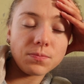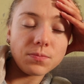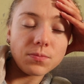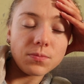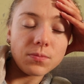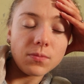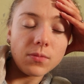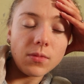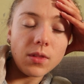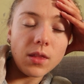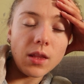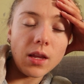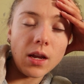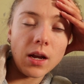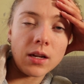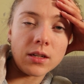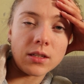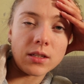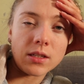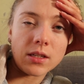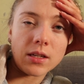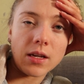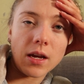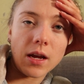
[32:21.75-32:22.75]
I
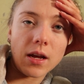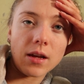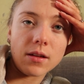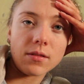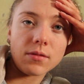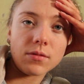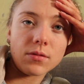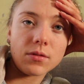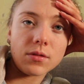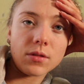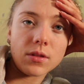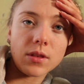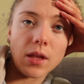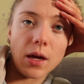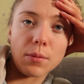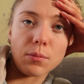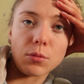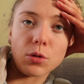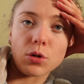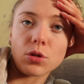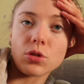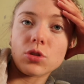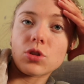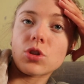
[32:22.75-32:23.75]
didn't get that
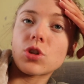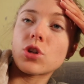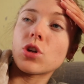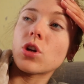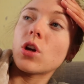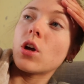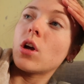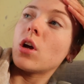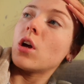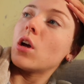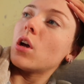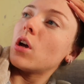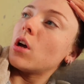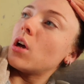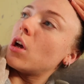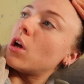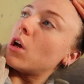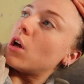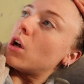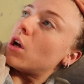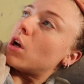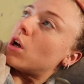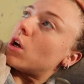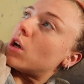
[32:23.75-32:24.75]
much
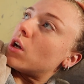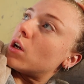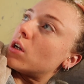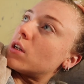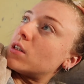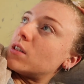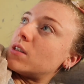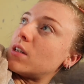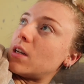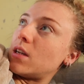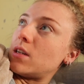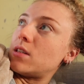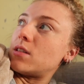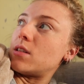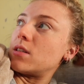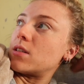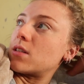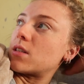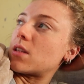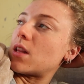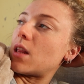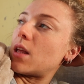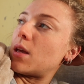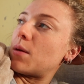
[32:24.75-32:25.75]

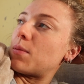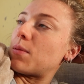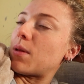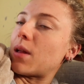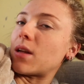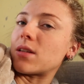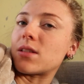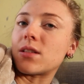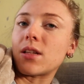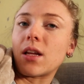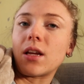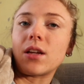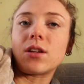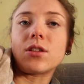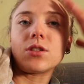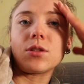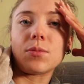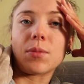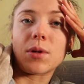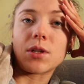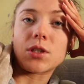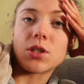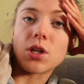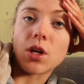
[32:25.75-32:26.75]
decent sleep last night because
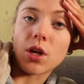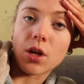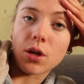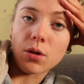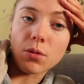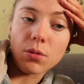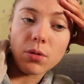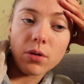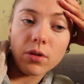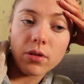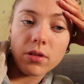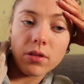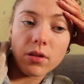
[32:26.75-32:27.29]
of my tooth.